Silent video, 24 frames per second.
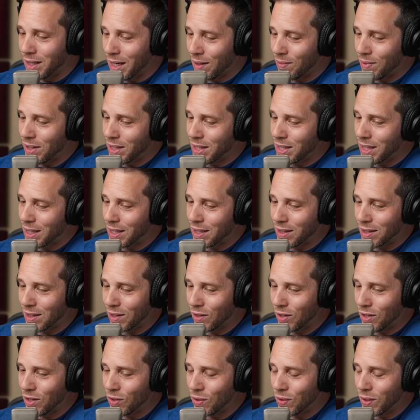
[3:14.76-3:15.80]
Sami
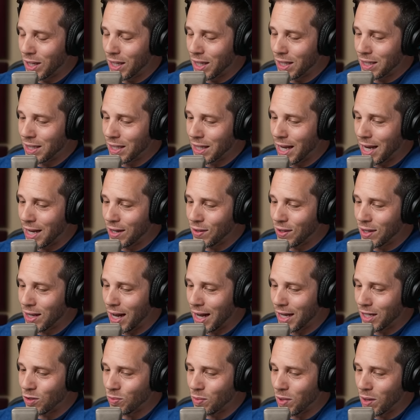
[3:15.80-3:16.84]
says, Look who it is, the guy who
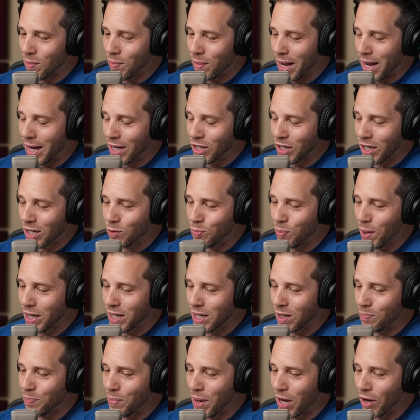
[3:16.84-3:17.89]
cost me the match. I
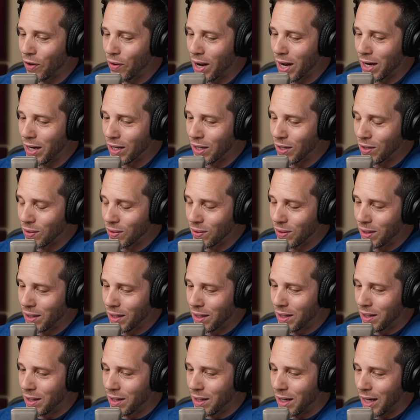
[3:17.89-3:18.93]
expected better out of you.
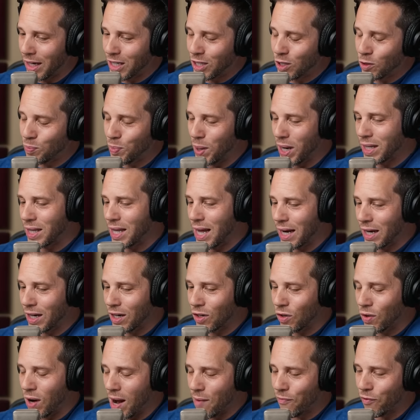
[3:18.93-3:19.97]
I expect
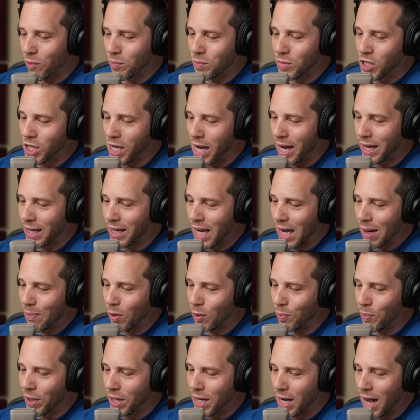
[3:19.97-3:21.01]
that crap from Chad
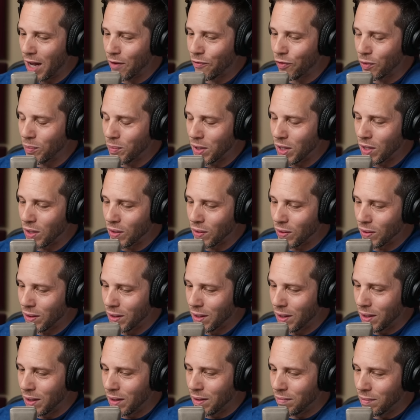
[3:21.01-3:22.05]
Gable, but not from
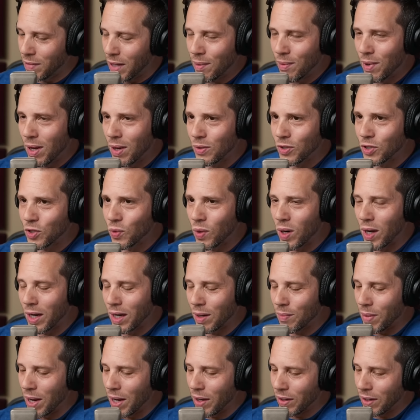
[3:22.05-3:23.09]
you maybe I was
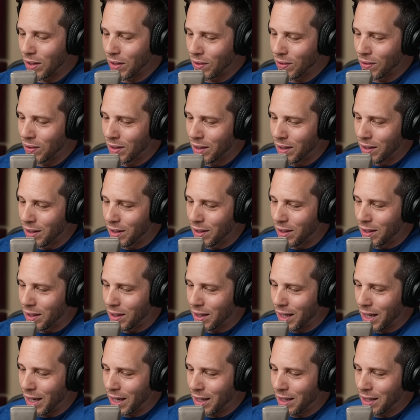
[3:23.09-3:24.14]
wrong about you.
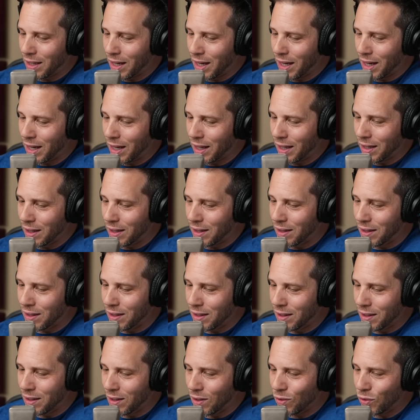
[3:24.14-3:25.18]
And uh,
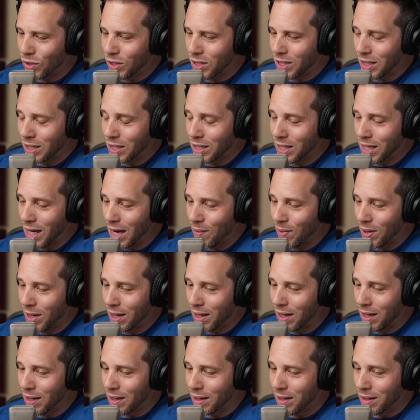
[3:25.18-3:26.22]
Otis oh, says,
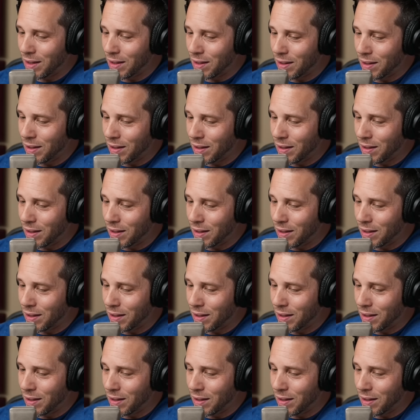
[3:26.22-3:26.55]
Sami,